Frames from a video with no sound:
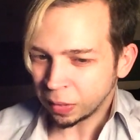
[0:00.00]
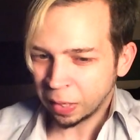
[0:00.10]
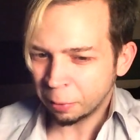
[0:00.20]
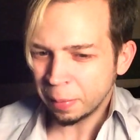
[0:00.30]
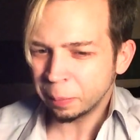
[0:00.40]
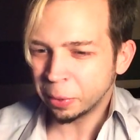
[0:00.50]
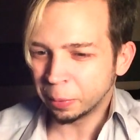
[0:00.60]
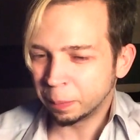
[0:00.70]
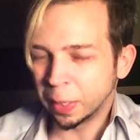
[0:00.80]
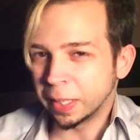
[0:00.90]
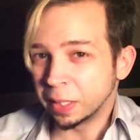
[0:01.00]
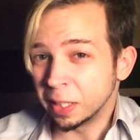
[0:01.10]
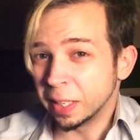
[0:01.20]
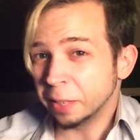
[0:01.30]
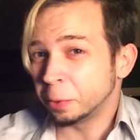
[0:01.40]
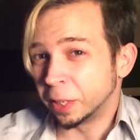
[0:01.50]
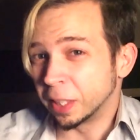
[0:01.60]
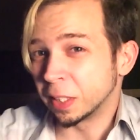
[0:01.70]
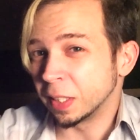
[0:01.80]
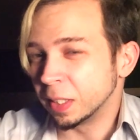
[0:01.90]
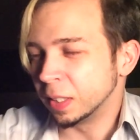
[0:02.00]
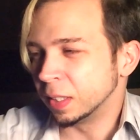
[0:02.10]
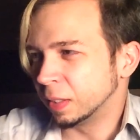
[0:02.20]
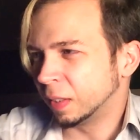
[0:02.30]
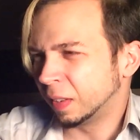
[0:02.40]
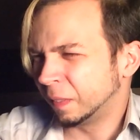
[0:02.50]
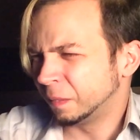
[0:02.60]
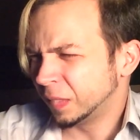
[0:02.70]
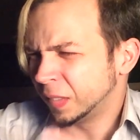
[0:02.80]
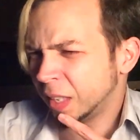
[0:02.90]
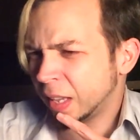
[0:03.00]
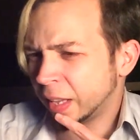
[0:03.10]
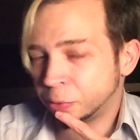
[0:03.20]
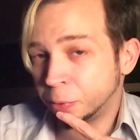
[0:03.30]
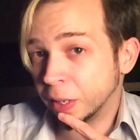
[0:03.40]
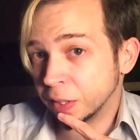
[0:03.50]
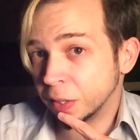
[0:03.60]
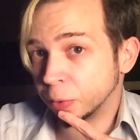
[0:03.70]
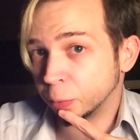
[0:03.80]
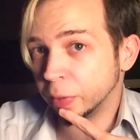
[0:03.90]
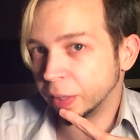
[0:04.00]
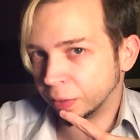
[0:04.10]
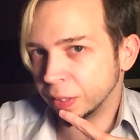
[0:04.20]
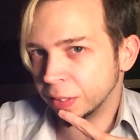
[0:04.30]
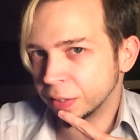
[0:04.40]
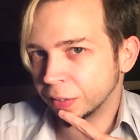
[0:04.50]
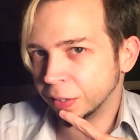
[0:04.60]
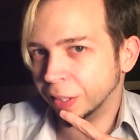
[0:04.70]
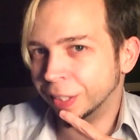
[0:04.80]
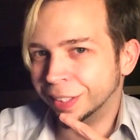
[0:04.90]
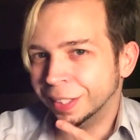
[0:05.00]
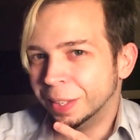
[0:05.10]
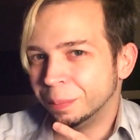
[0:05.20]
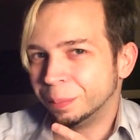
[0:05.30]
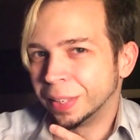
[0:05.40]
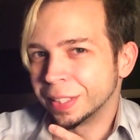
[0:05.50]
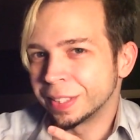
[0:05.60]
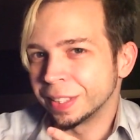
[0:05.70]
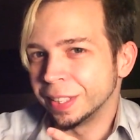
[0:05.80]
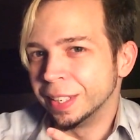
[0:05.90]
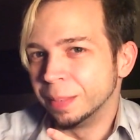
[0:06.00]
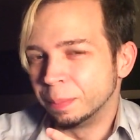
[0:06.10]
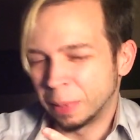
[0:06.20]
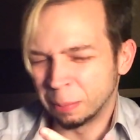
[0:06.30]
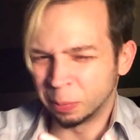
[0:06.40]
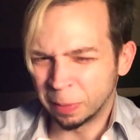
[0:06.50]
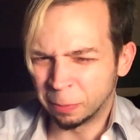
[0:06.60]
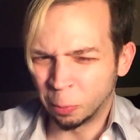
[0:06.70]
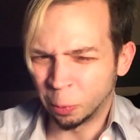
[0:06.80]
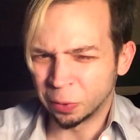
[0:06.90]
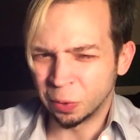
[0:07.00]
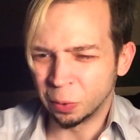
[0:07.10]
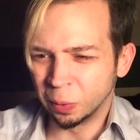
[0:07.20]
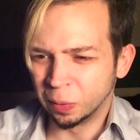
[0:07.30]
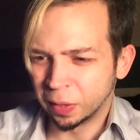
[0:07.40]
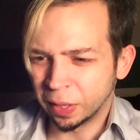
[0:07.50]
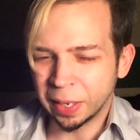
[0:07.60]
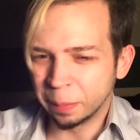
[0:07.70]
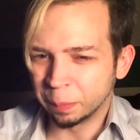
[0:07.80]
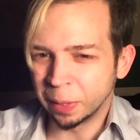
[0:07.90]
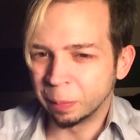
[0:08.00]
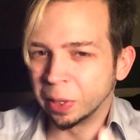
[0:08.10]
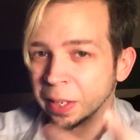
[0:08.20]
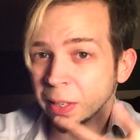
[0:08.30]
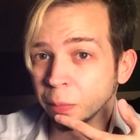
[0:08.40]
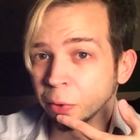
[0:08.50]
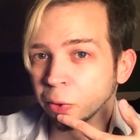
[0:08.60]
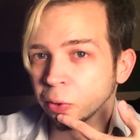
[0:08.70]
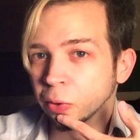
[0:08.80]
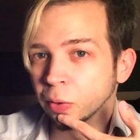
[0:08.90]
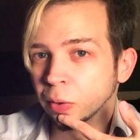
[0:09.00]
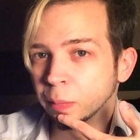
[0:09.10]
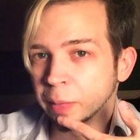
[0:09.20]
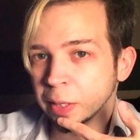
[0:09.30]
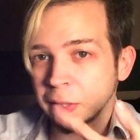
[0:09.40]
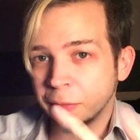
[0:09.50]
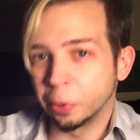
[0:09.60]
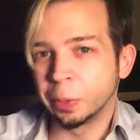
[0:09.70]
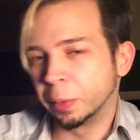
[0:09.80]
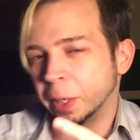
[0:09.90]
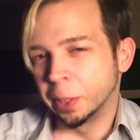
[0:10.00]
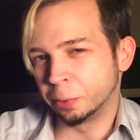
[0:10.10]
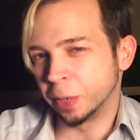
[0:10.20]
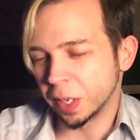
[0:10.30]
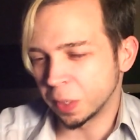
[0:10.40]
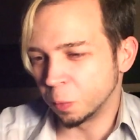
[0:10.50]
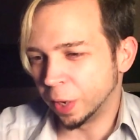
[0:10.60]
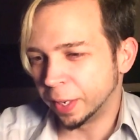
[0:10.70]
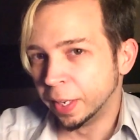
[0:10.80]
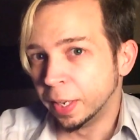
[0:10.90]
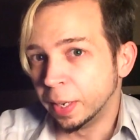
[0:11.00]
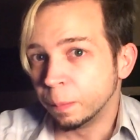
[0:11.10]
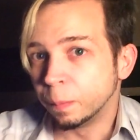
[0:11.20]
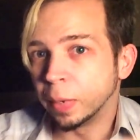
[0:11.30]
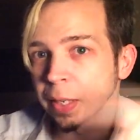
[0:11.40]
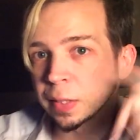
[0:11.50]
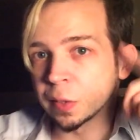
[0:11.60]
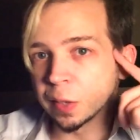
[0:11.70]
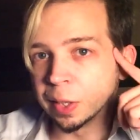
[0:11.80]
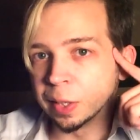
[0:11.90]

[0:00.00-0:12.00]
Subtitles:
remember playing the Etrian Odyssey 3 at least, but probably 4 too. Yeah, I didn't play Millennium Girl because I've already played Etrian Odyssey 1, but